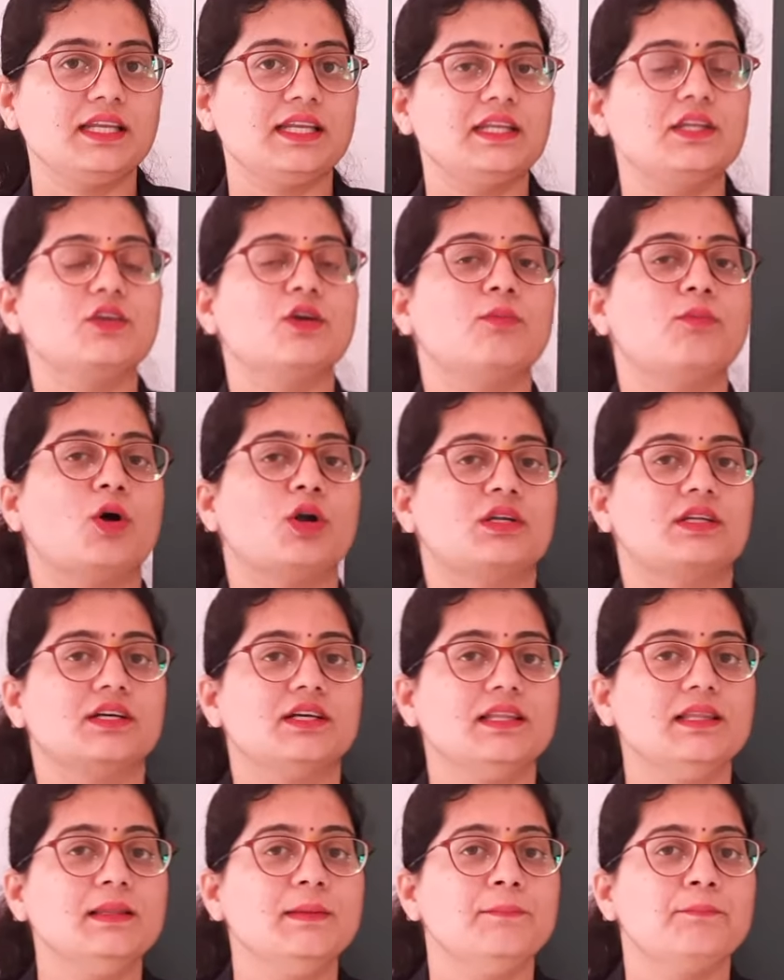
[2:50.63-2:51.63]
in your
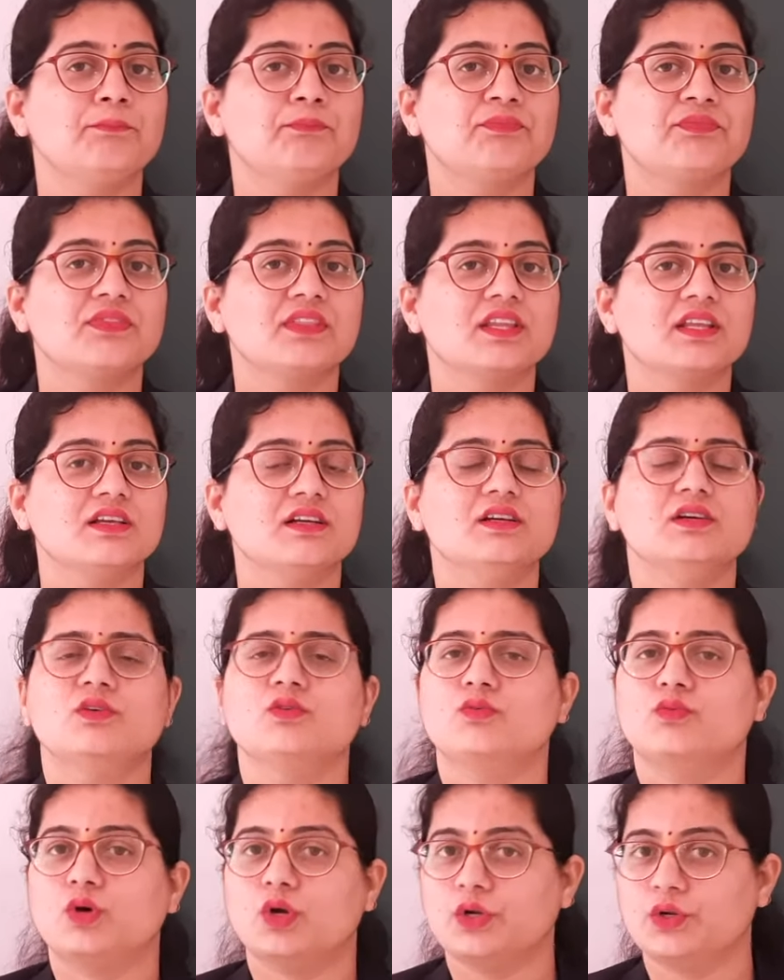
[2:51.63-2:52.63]
bottle.
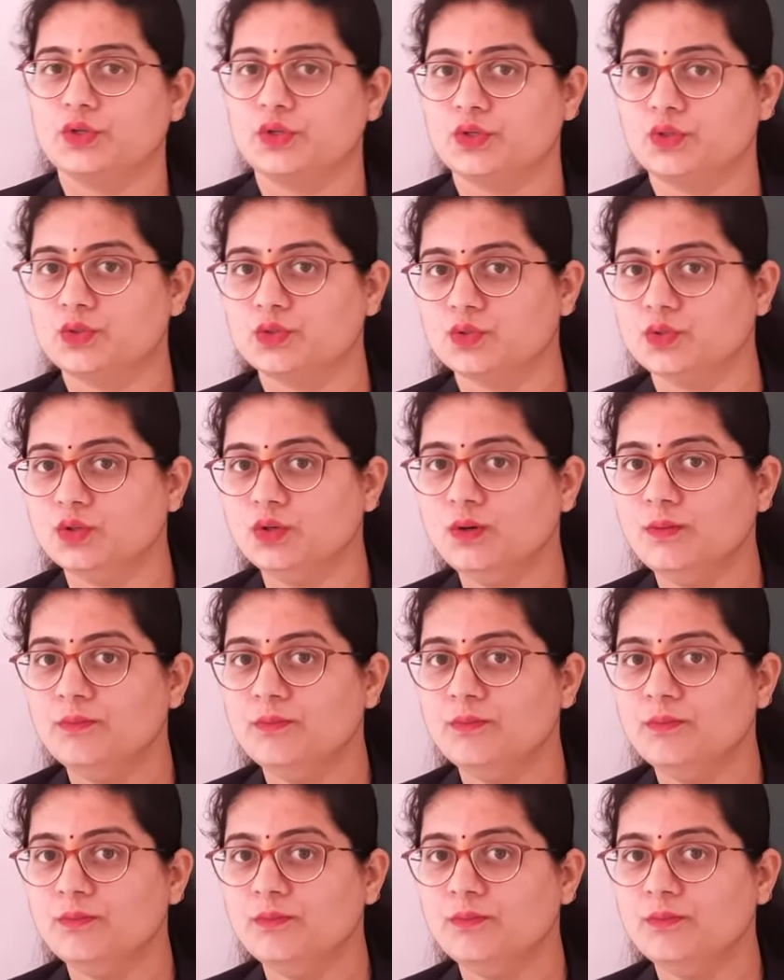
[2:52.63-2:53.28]
What do you do?